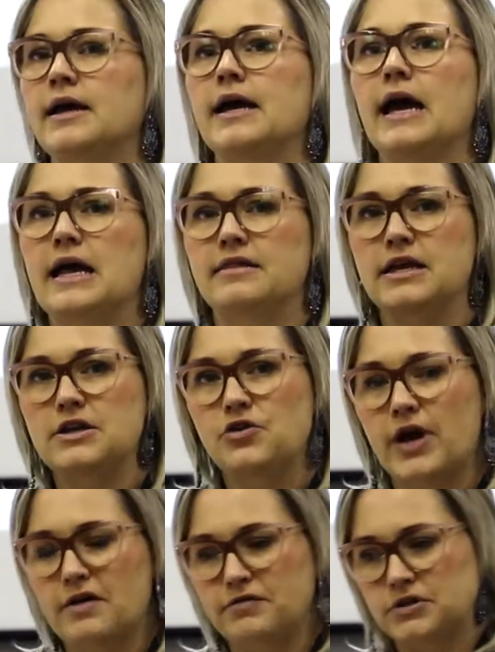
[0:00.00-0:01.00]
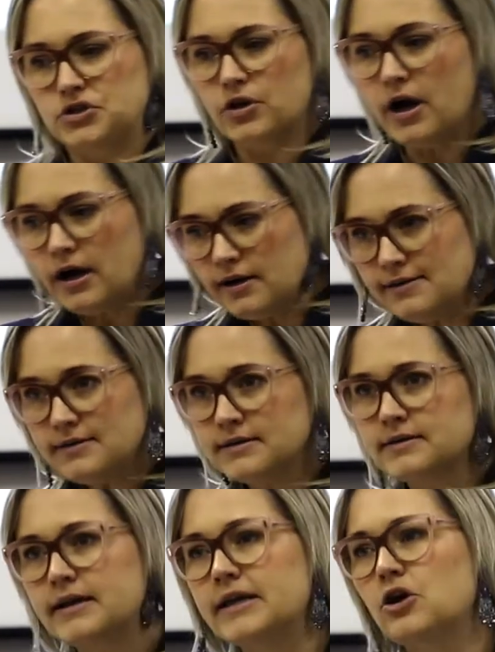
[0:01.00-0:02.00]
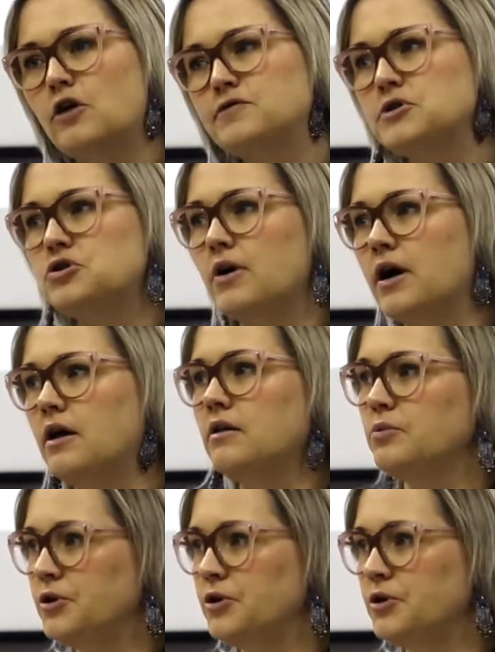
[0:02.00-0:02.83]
And then you have the trial, and after trial,